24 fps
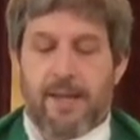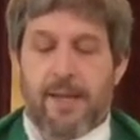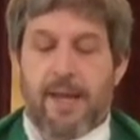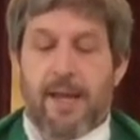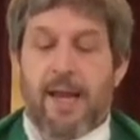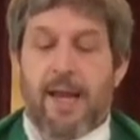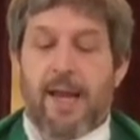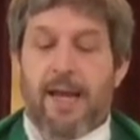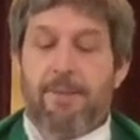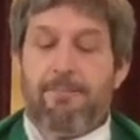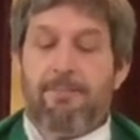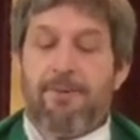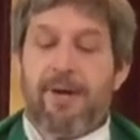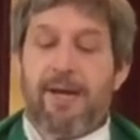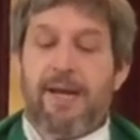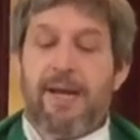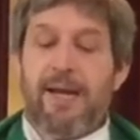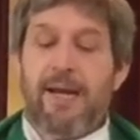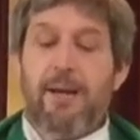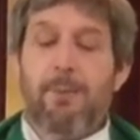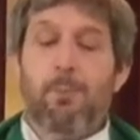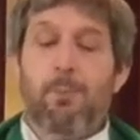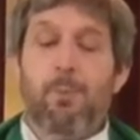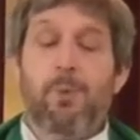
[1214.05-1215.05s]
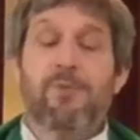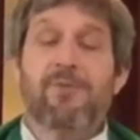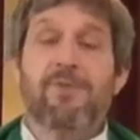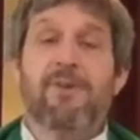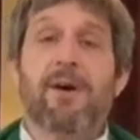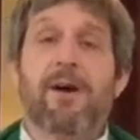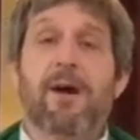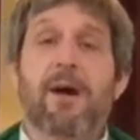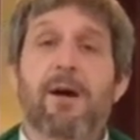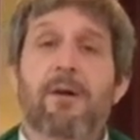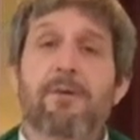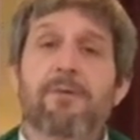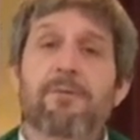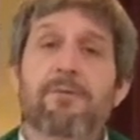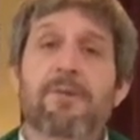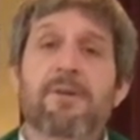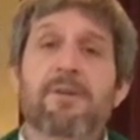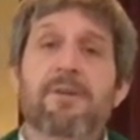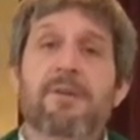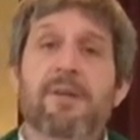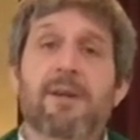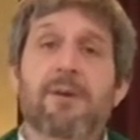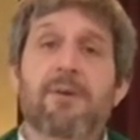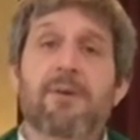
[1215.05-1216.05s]
Abraham was
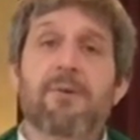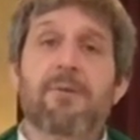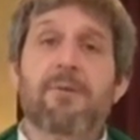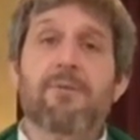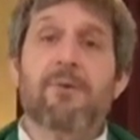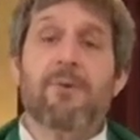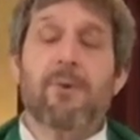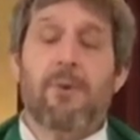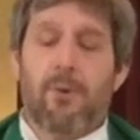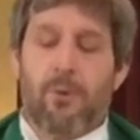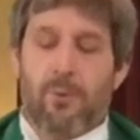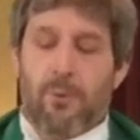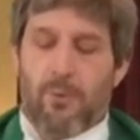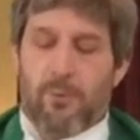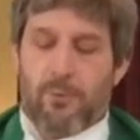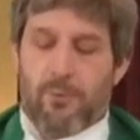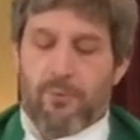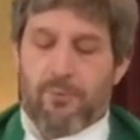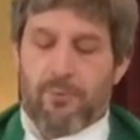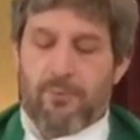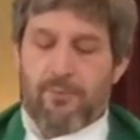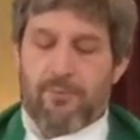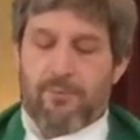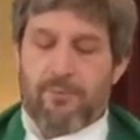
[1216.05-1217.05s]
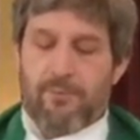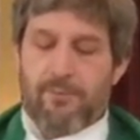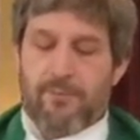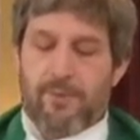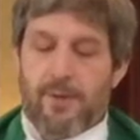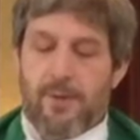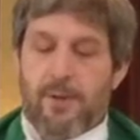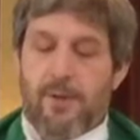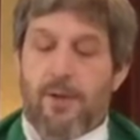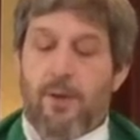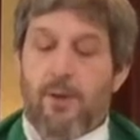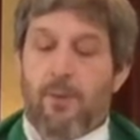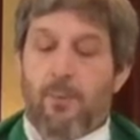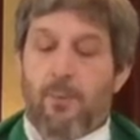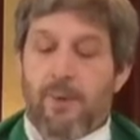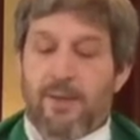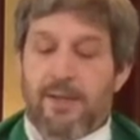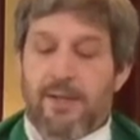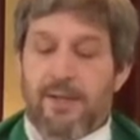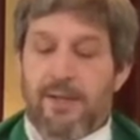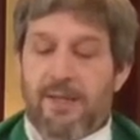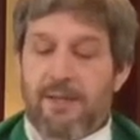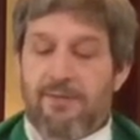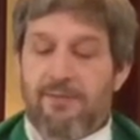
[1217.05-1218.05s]
100 years old when
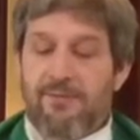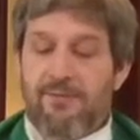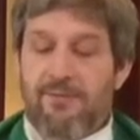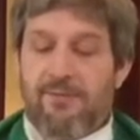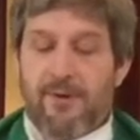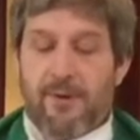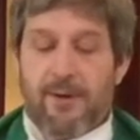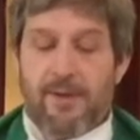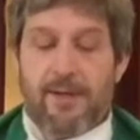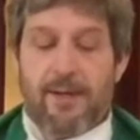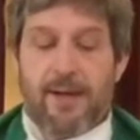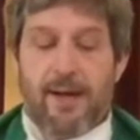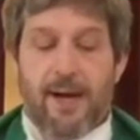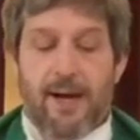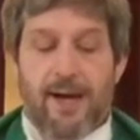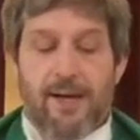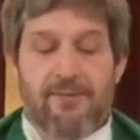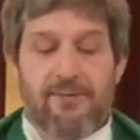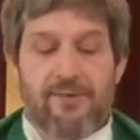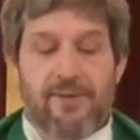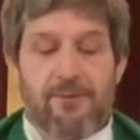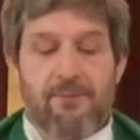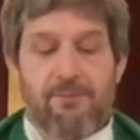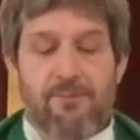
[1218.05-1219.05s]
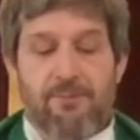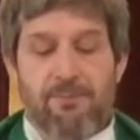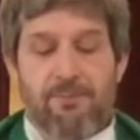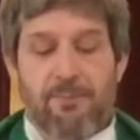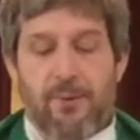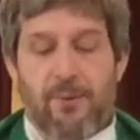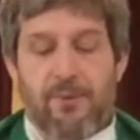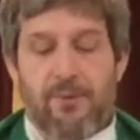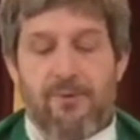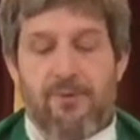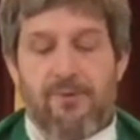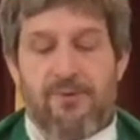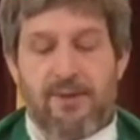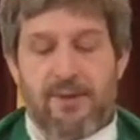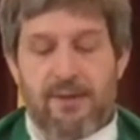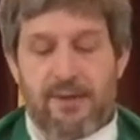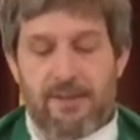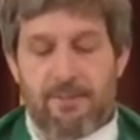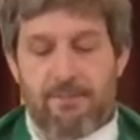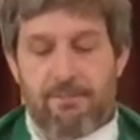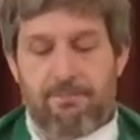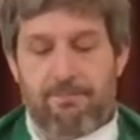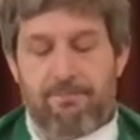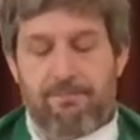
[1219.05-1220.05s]
his son Isaac was born to
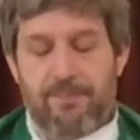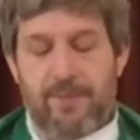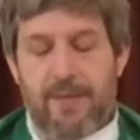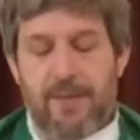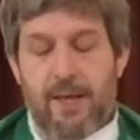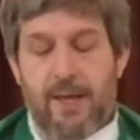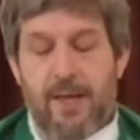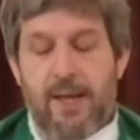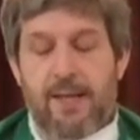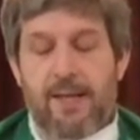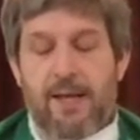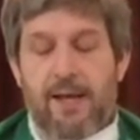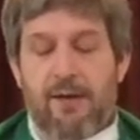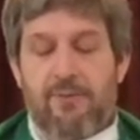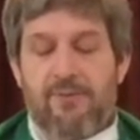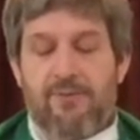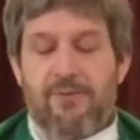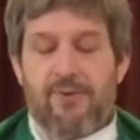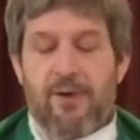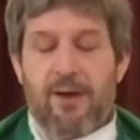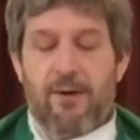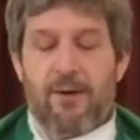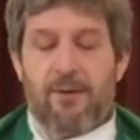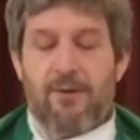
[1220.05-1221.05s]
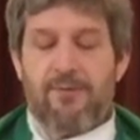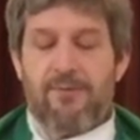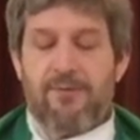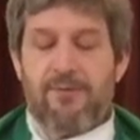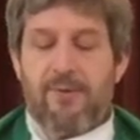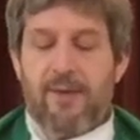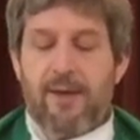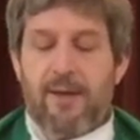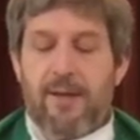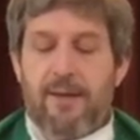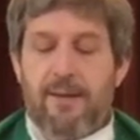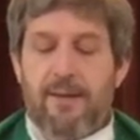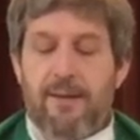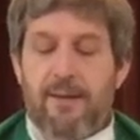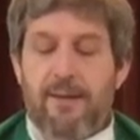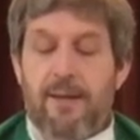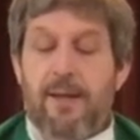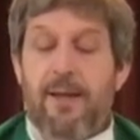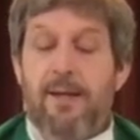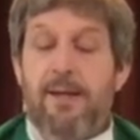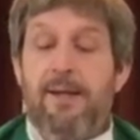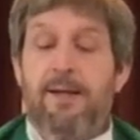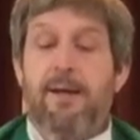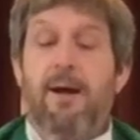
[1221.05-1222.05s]
him. Now Sarah said,
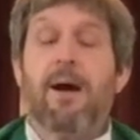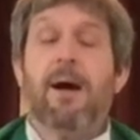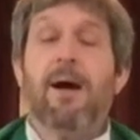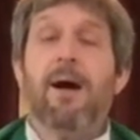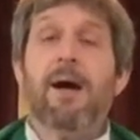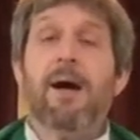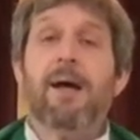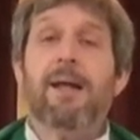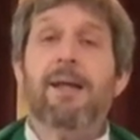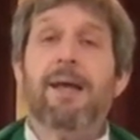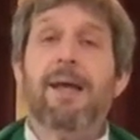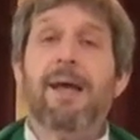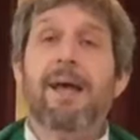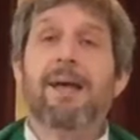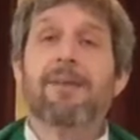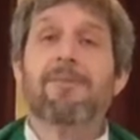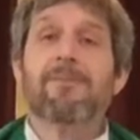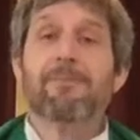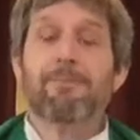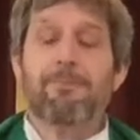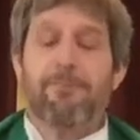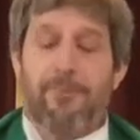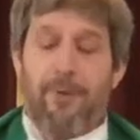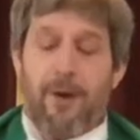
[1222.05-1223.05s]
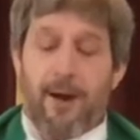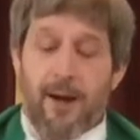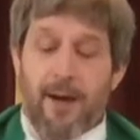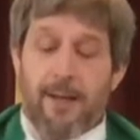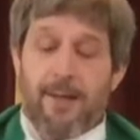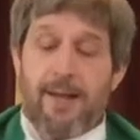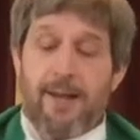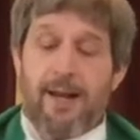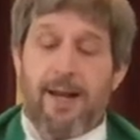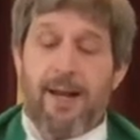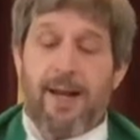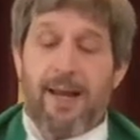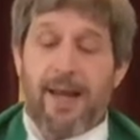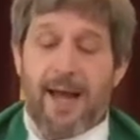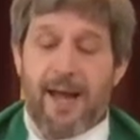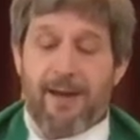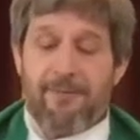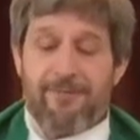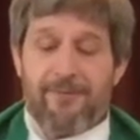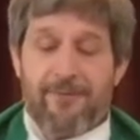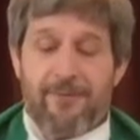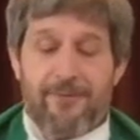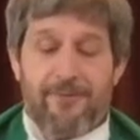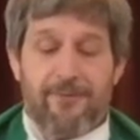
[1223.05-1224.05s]
God has brought
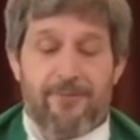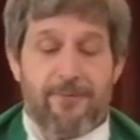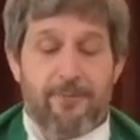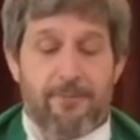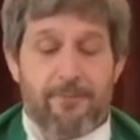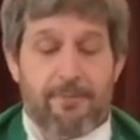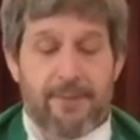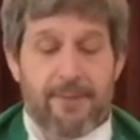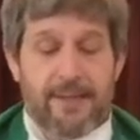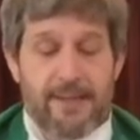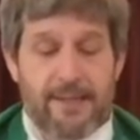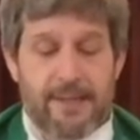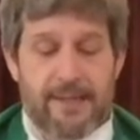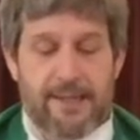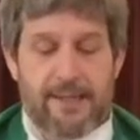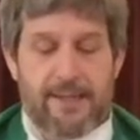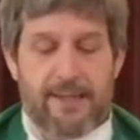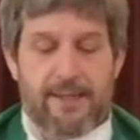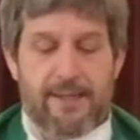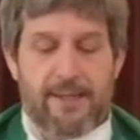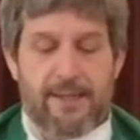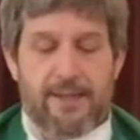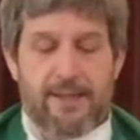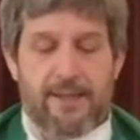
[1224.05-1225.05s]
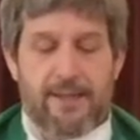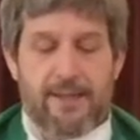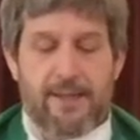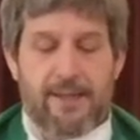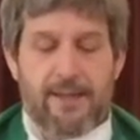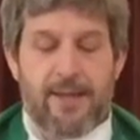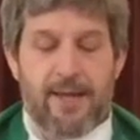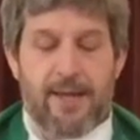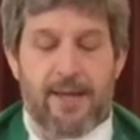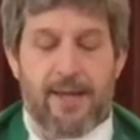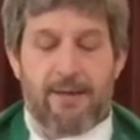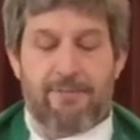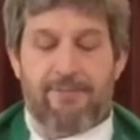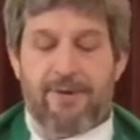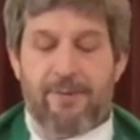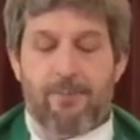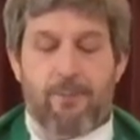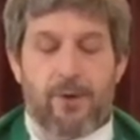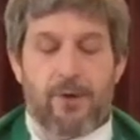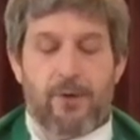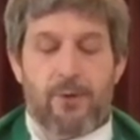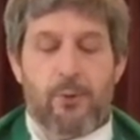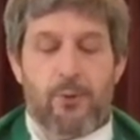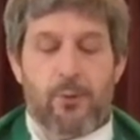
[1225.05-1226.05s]
laughter for me.
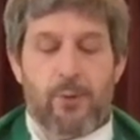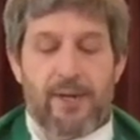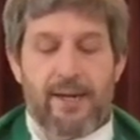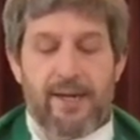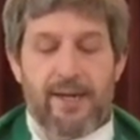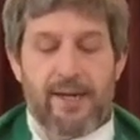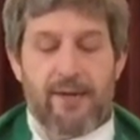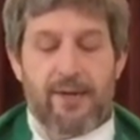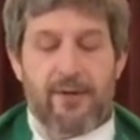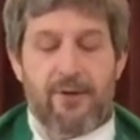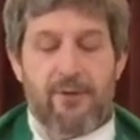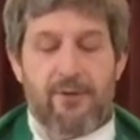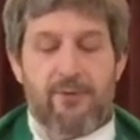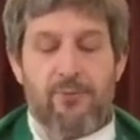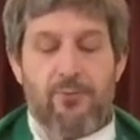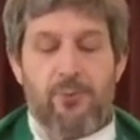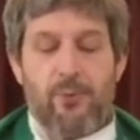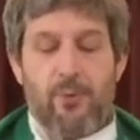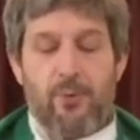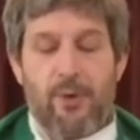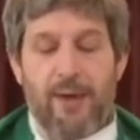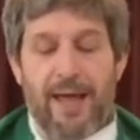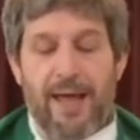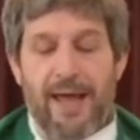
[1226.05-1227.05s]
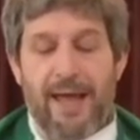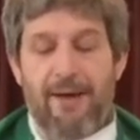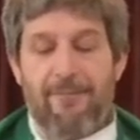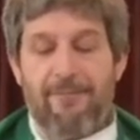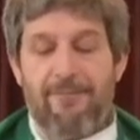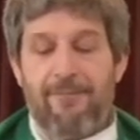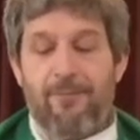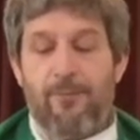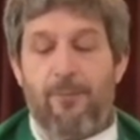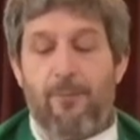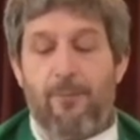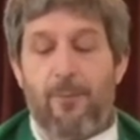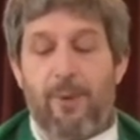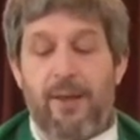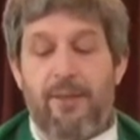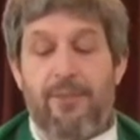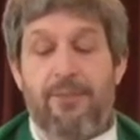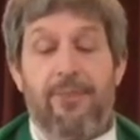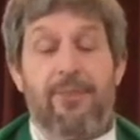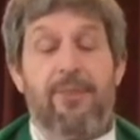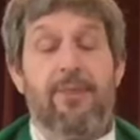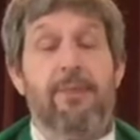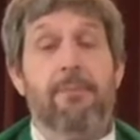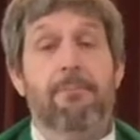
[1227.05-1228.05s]
Everyone who hears will laugh with
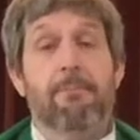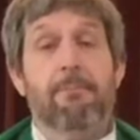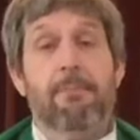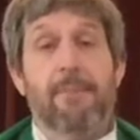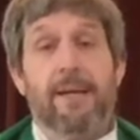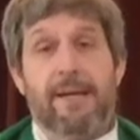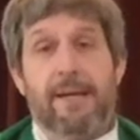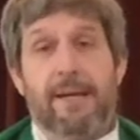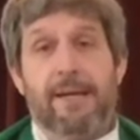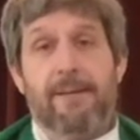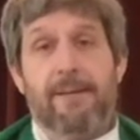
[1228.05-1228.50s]
me.